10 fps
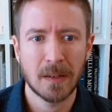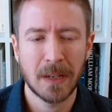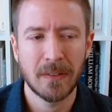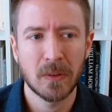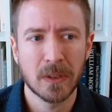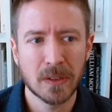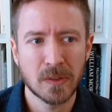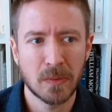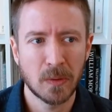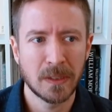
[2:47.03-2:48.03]
I'm having one of those
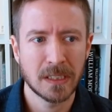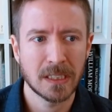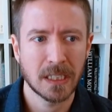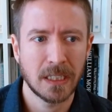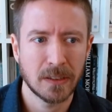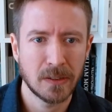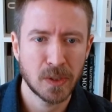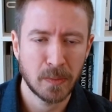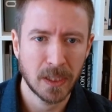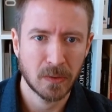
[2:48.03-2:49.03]
moments as I hear you
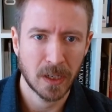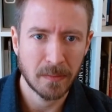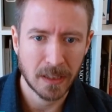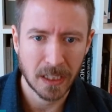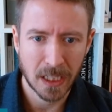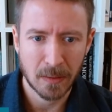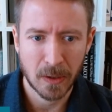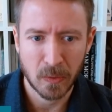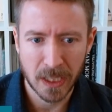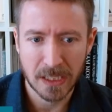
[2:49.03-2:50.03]
speak where I'm thinking
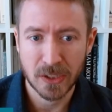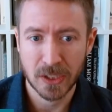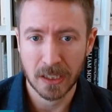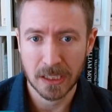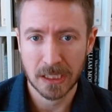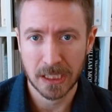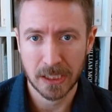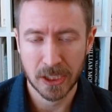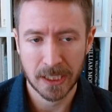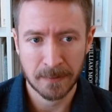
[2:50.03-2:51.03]
about when I started
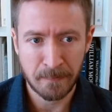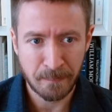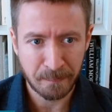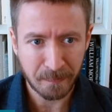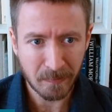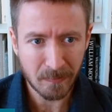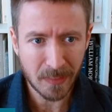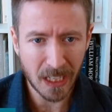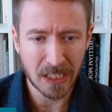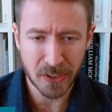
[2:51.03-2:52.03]
teaching.
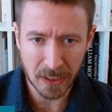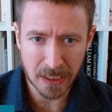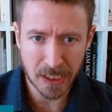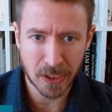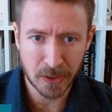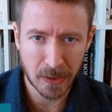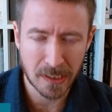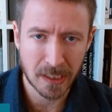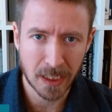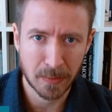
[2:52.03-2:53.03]
I started as a New York
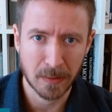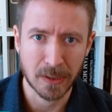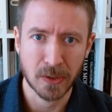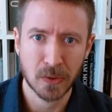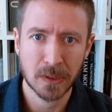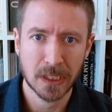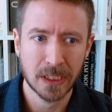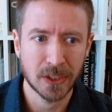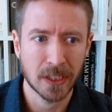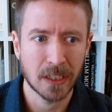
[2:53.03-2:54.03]
City public school
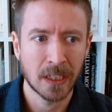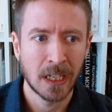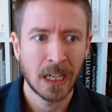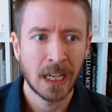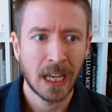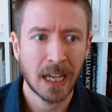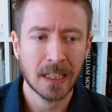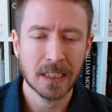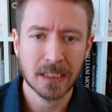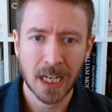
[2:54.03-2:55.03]
teacher. And
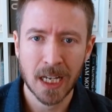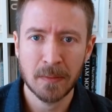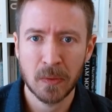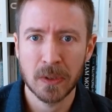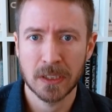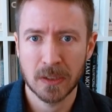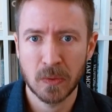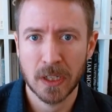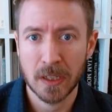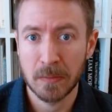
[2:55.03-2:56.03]
at the time, I worked in
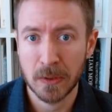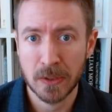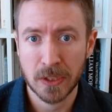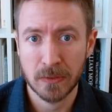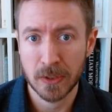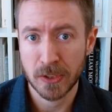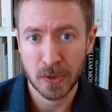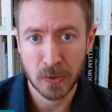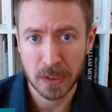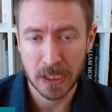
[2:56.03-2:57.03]
one of the most diverse
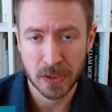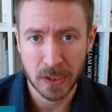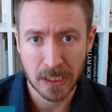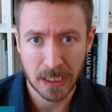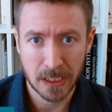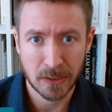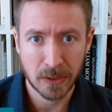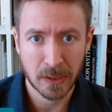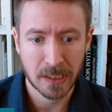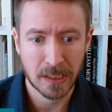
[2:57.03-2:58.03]
school districts in New
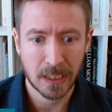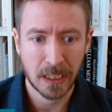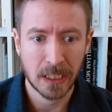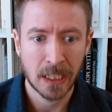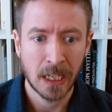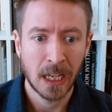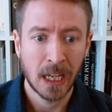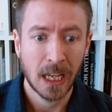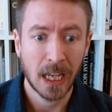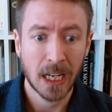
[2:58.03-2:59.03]
York City.
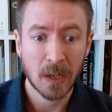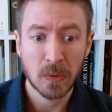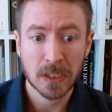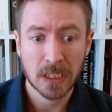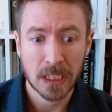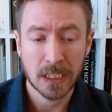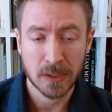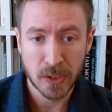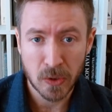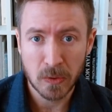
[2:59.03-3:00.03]
And I worked in a
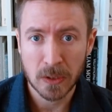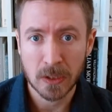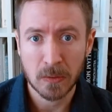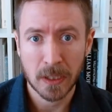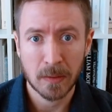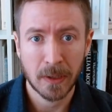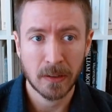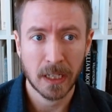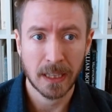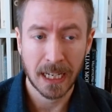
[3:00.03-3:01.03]
school where, about
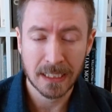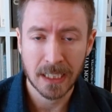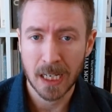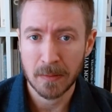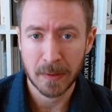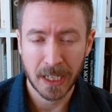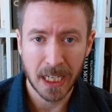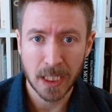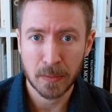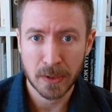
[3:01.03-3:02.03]
at that time,
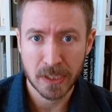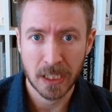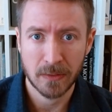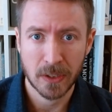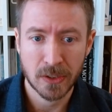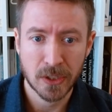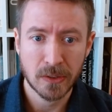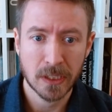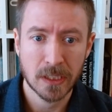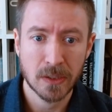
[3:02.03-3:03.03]
80% of our
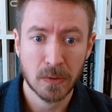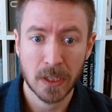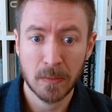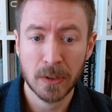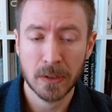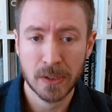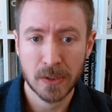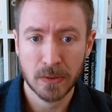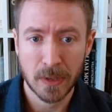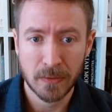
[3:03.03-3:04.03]
students were immigrants
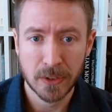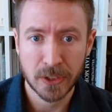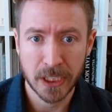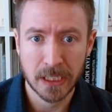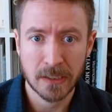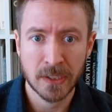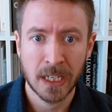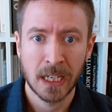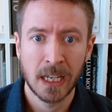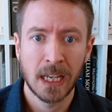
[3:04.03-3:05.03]
or refugees.
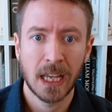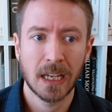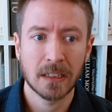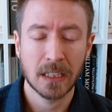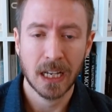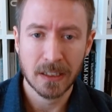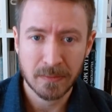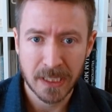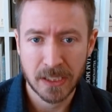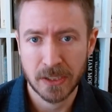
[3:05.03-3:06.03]
And a lot of
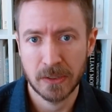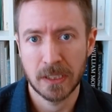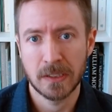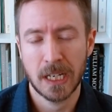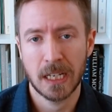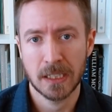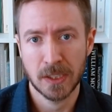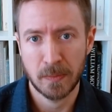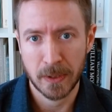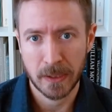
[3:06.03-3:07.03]
my students had
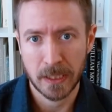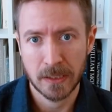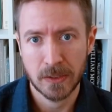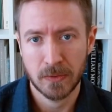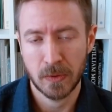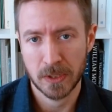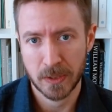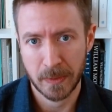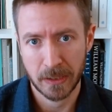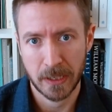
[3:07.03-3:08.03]
experienced forced
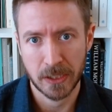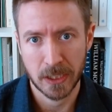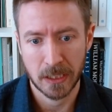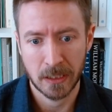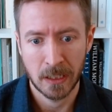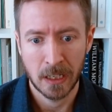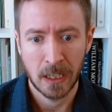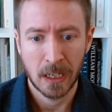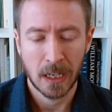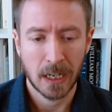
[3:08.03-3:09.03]
migration.
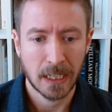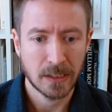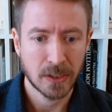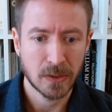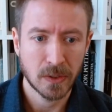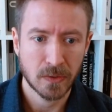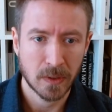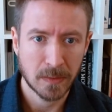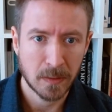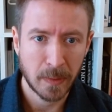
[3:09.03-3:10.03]
I had students
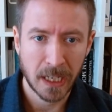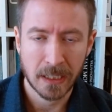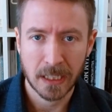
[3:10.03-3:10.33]
from Tibet.